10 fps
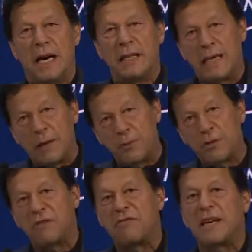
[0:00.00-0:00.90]
And that
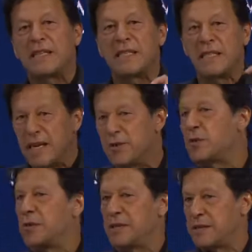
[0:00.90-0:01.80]
was reflected in our
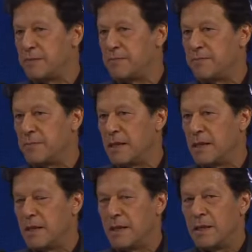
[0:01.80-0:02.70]
tourism.
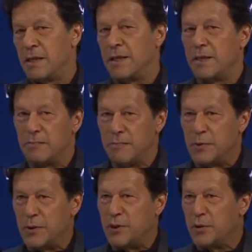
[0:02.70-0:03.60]
And
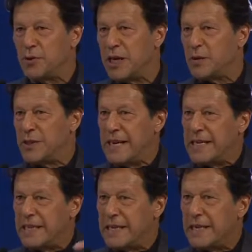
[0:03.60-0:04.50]
between
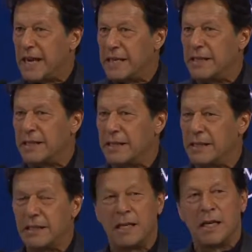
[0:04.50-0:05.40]
2018 and
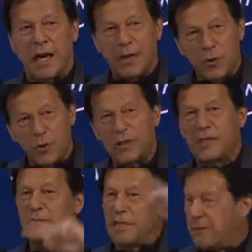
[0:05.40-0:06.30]
19, our
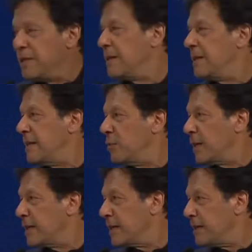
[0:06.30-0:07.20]
tourism doubled in
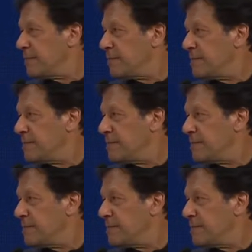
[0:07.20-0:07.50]
1 year.